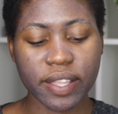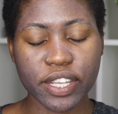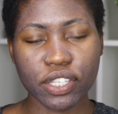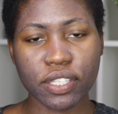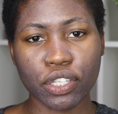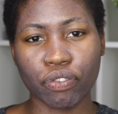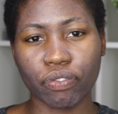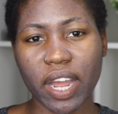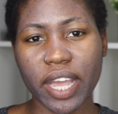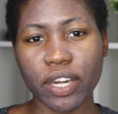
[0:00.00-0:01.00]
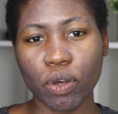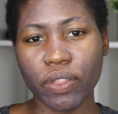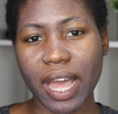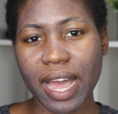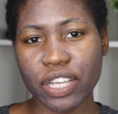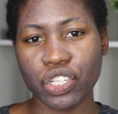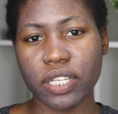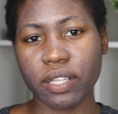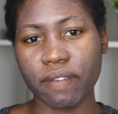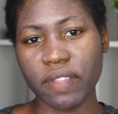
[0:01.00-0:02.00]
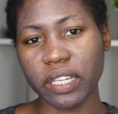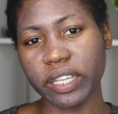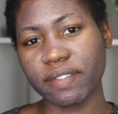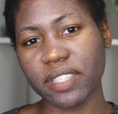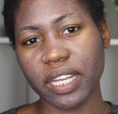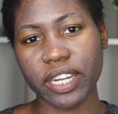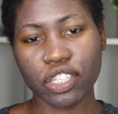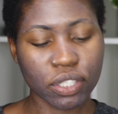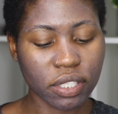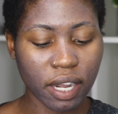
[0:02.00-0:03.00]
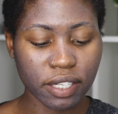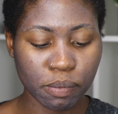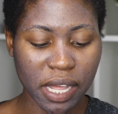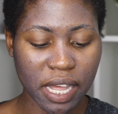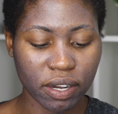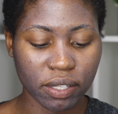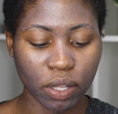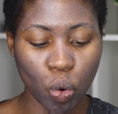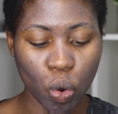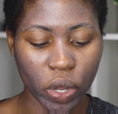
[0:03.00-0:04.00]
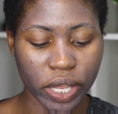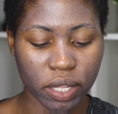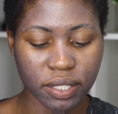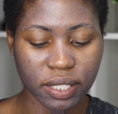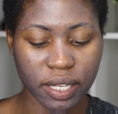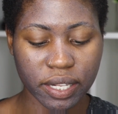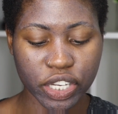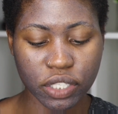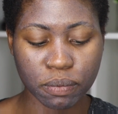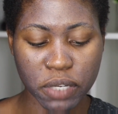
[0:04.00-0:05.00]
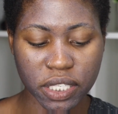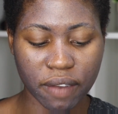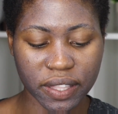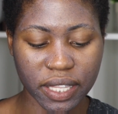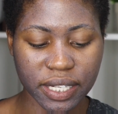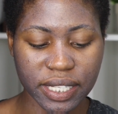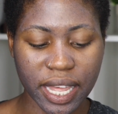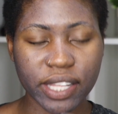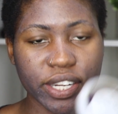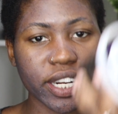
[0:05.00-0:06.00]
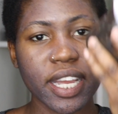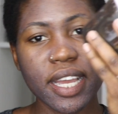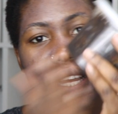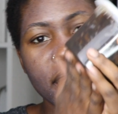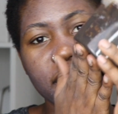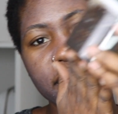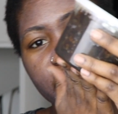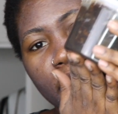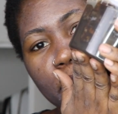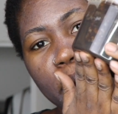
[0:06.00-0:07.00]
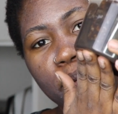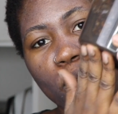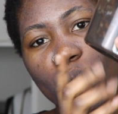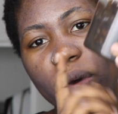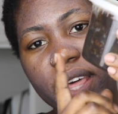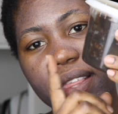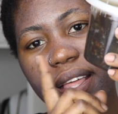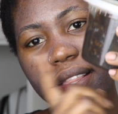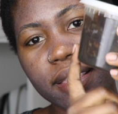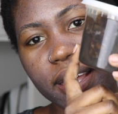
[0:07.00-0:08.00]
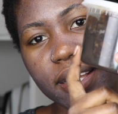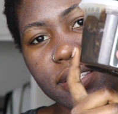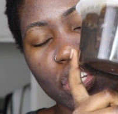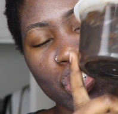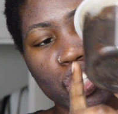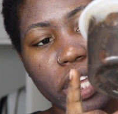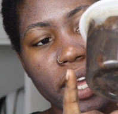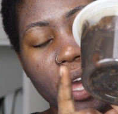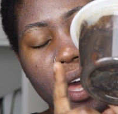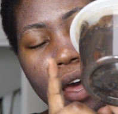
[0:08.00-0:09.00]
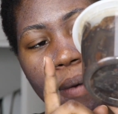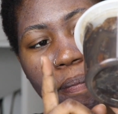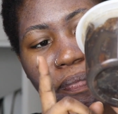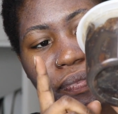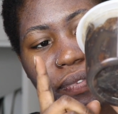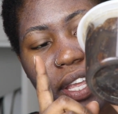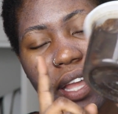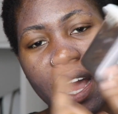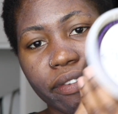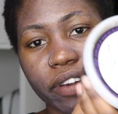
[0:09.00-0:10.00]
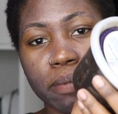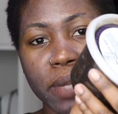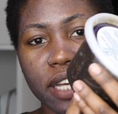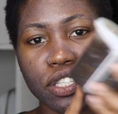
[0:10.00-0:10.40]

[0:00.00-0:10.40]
they just grind all the ashes of the leaves that I just talked about and the oils, and then they just mix everything together, and then they come up with this African black